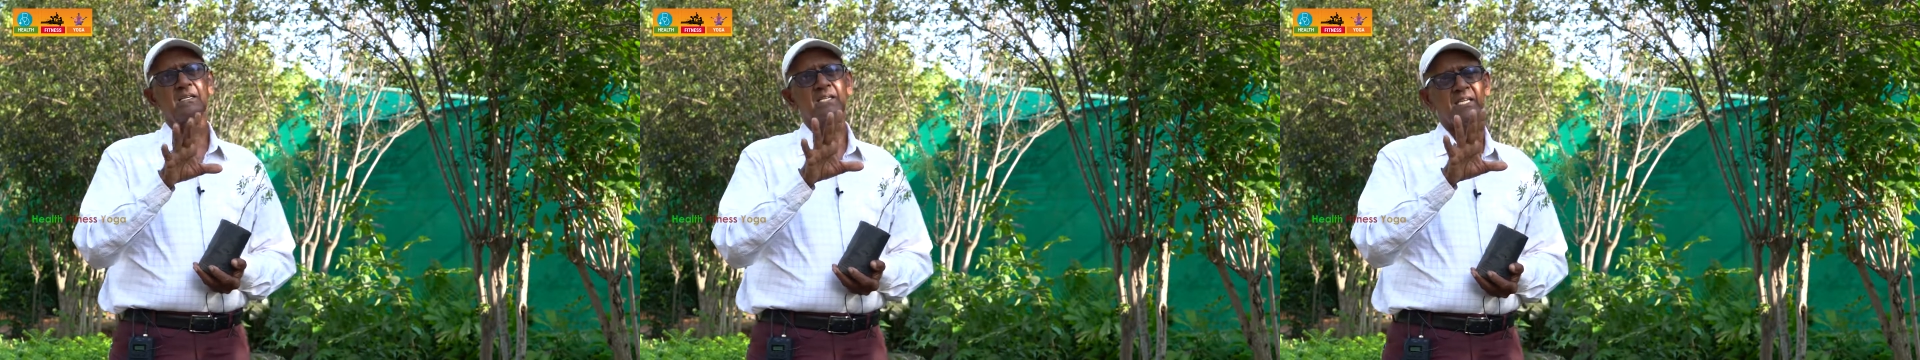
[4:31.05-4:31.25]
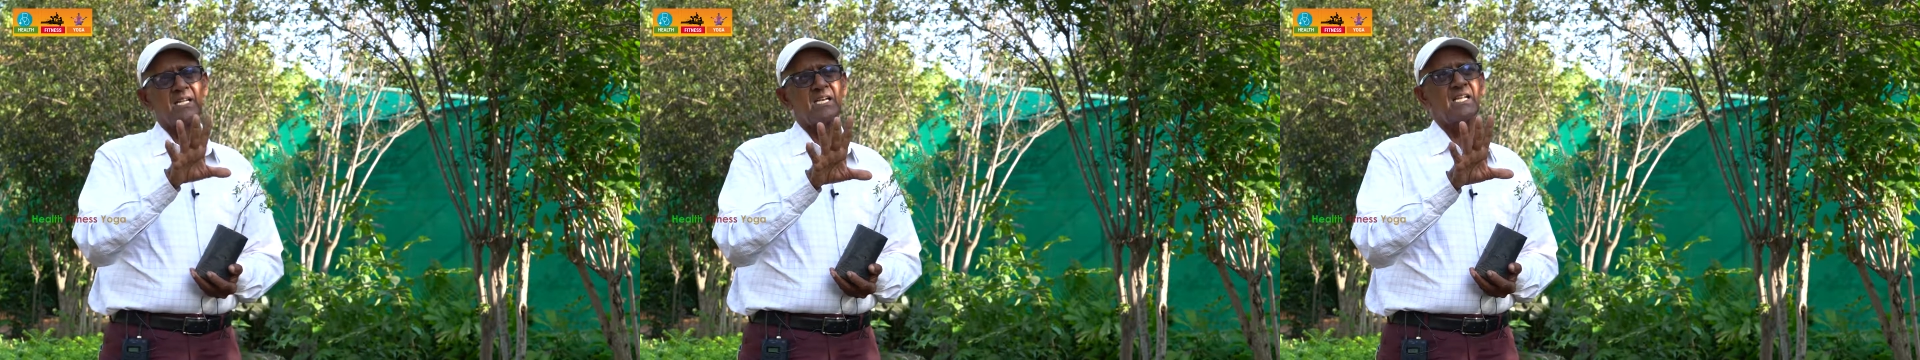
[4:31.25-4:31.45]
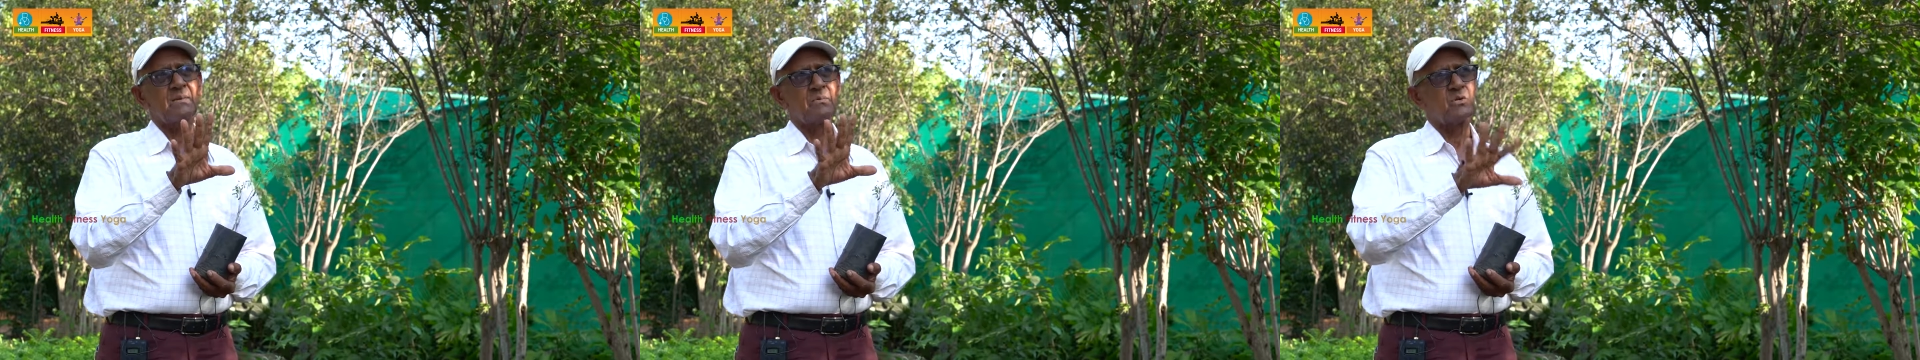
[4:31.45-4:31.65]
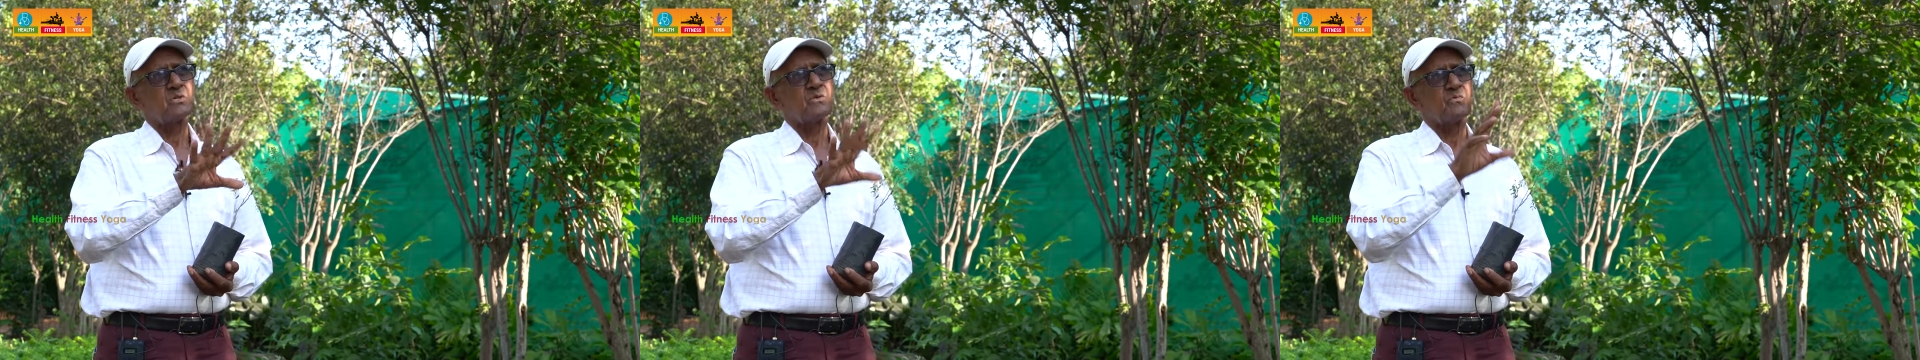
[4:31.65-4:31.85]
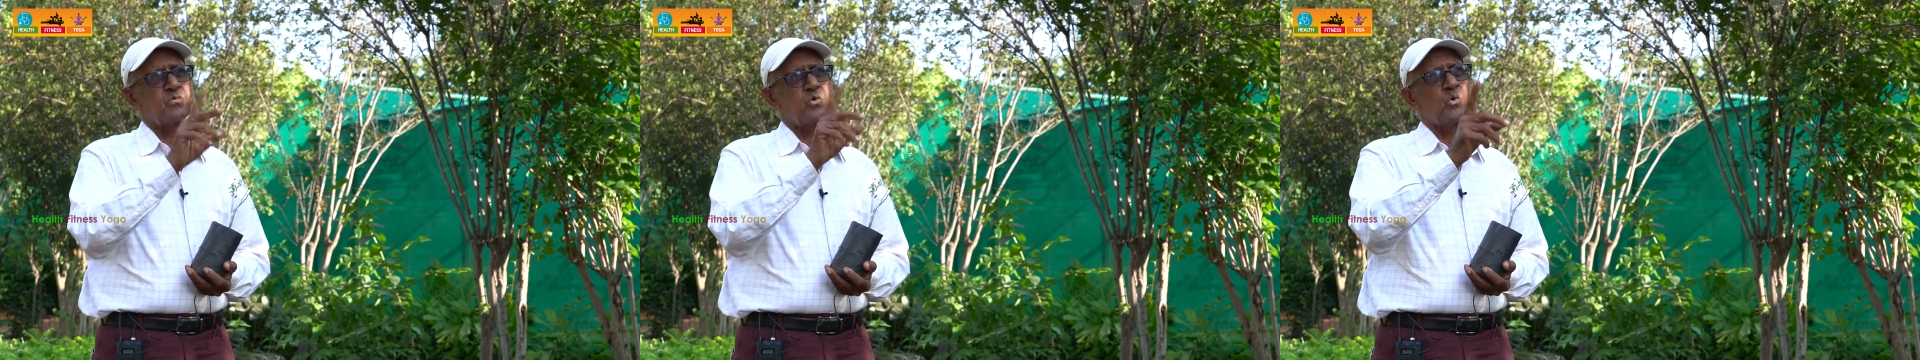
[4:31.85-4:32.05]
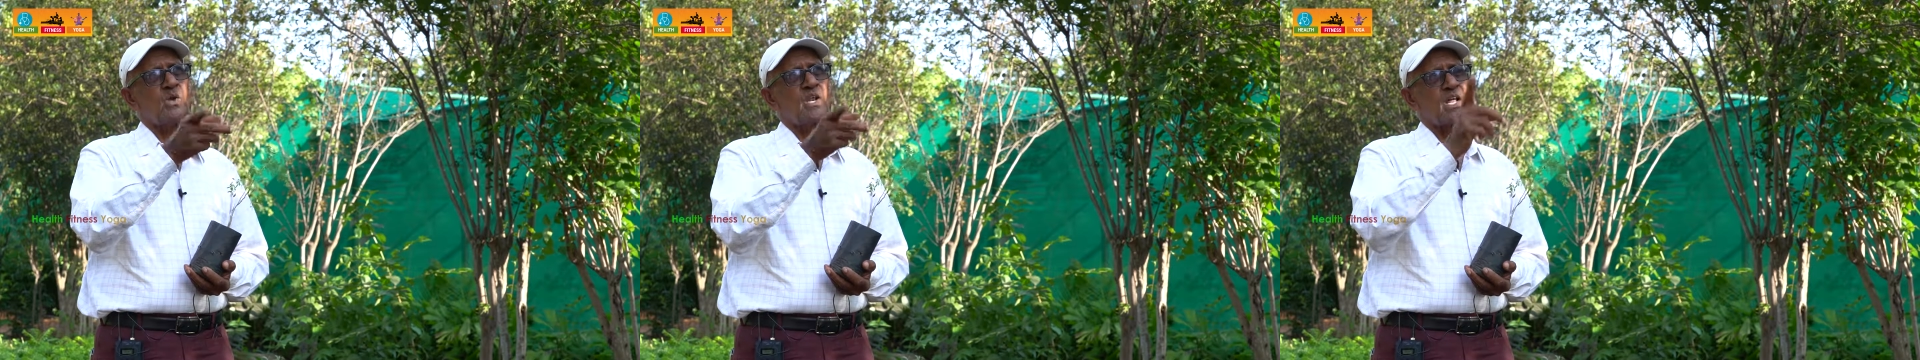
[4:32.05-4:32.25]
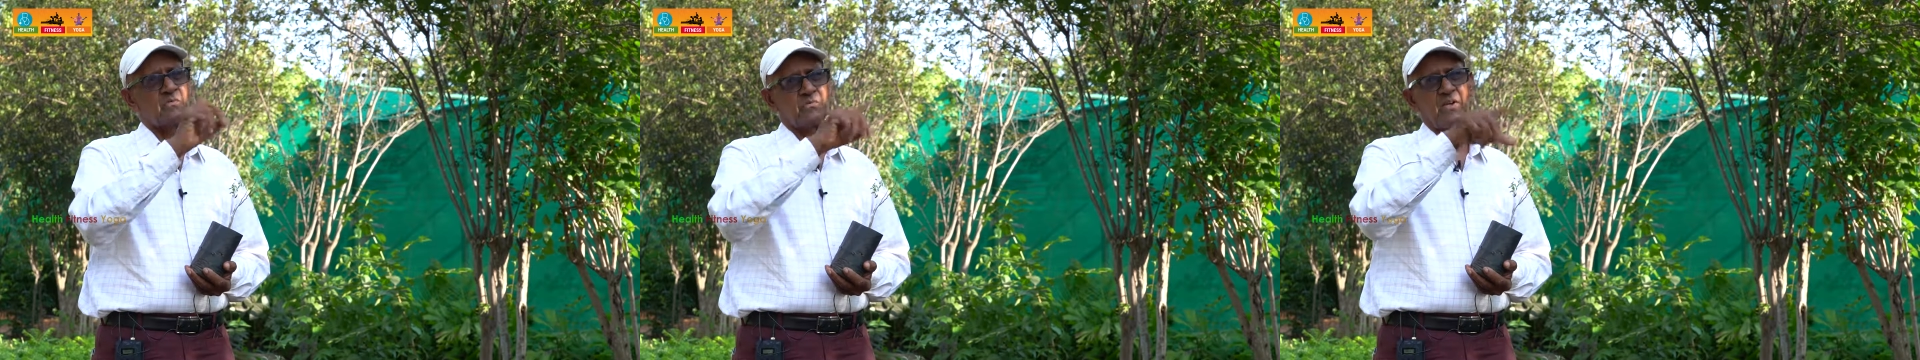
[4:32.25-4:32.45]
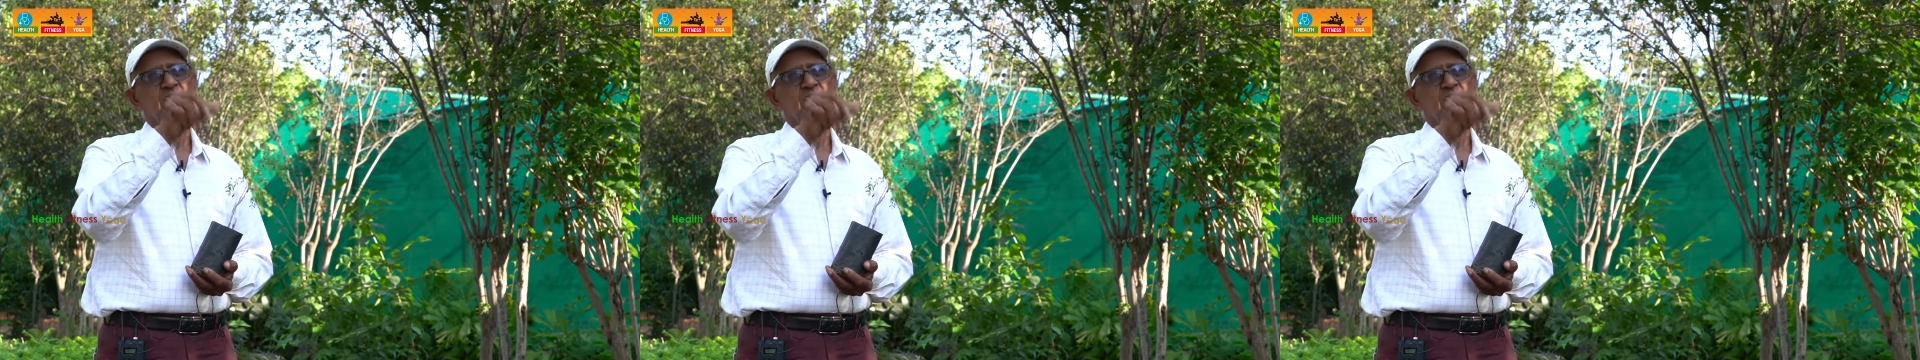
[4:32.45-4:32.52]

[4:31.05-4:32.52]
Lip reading: nearly about 4 or